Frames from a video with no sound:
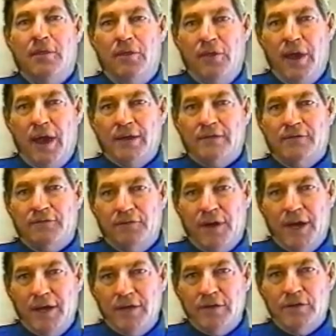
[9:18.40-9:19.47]
that
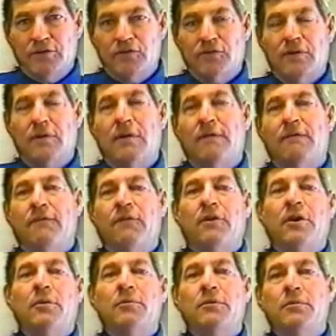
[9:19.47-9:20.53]
fineness
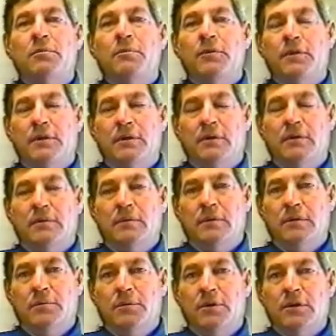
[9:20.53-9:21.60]
from
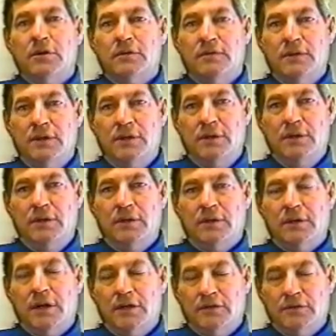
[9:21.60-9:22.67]
the bulk of the
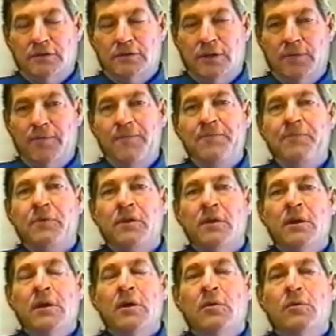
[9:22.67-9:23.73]
concentrate.
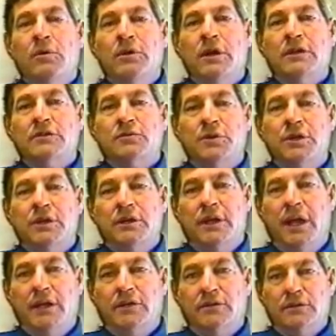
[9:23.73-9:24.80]
With us, we can
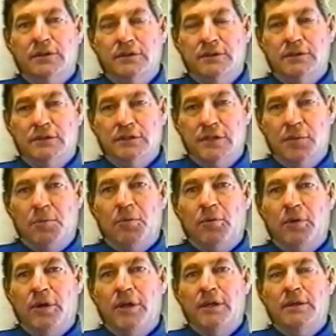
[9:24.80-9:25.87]
actually
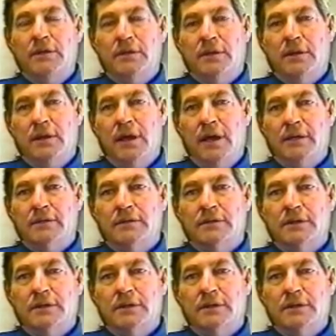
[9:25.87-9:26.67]
separate that